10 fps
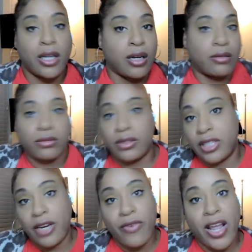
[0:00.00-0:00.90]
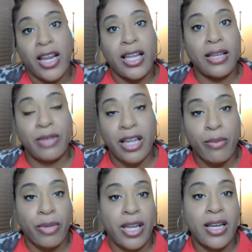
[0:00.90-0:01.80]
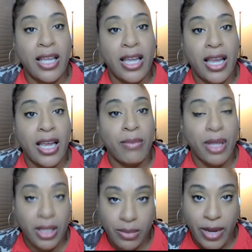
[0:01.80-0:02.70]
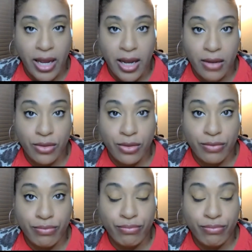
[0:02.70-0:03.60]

you know, get ready, get in the game, and let's buy a house.